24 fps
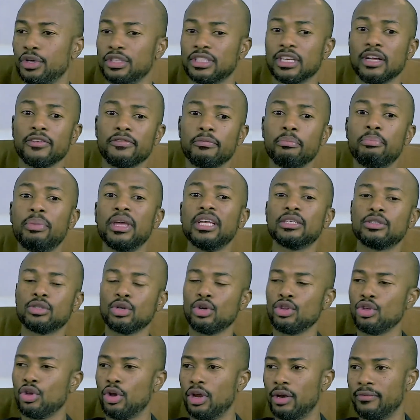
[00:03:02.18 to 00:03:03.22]
for yourself
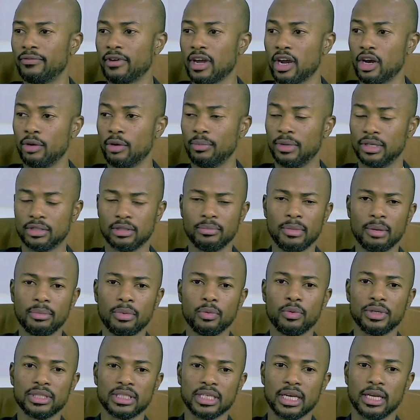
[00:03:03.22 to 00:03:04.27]
based on your environment.
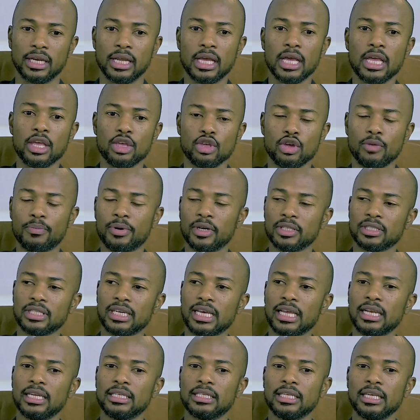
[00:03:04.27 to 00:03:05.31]
Remember, we said your
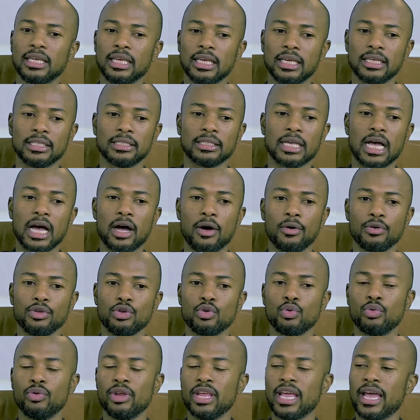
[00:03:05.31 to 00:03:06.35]
personality is how
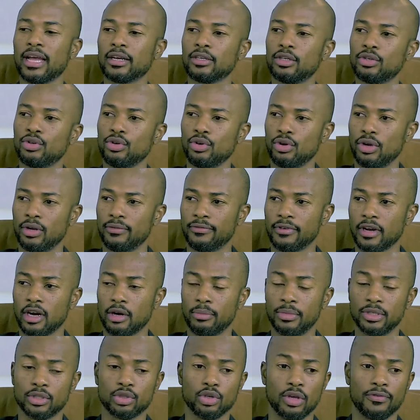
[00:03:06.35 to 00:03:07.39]
you react to your
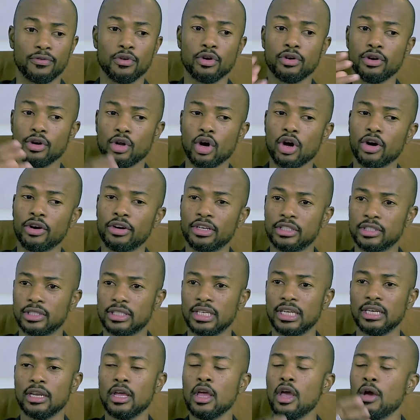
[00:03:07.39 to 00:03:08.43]
environment. So if you're an orange
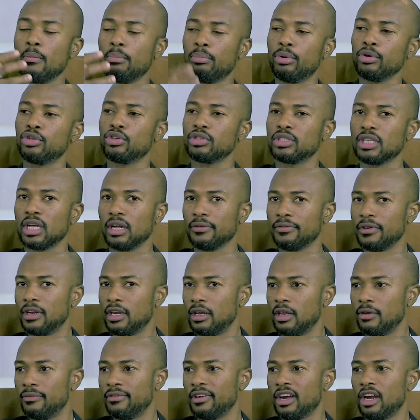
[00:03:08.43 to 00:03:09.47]
seed, put yourself in
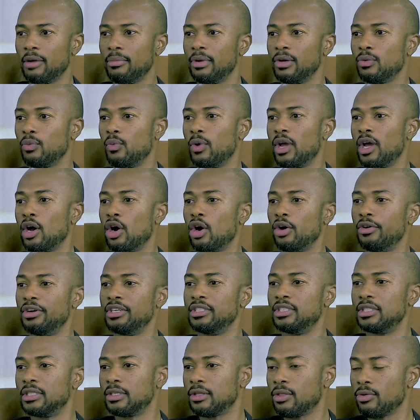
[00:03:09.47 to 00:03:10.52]
an environment where
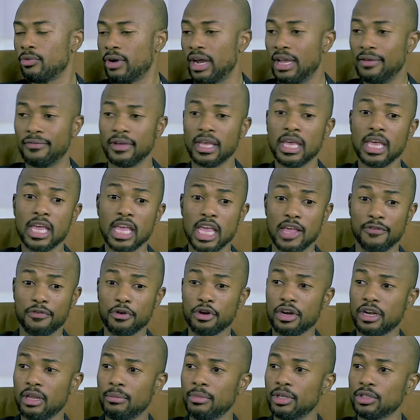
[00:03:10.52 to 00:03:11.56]
oranges thrive. If
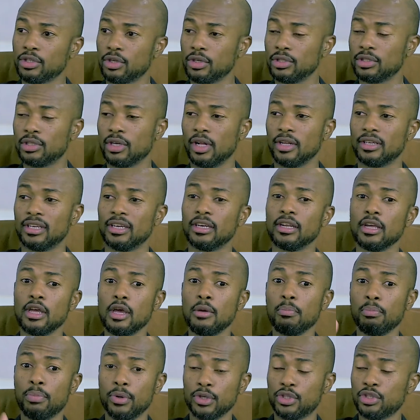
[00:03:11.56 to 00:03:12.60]
you're an image consultant,
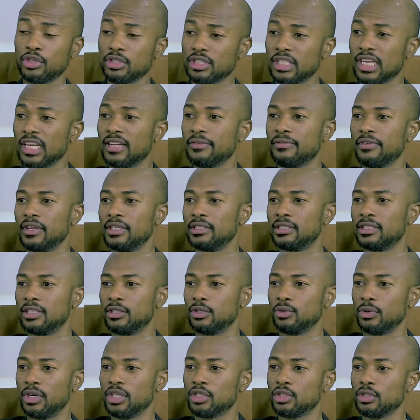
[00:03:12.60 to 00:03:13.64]
put yourself in
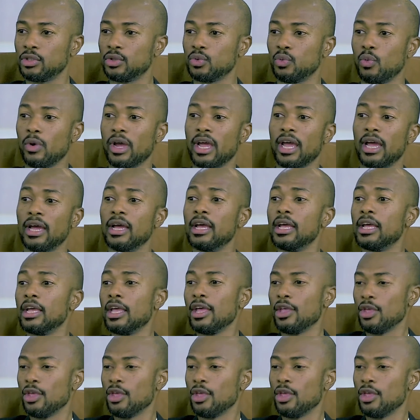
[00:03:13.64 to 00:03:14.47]
situations where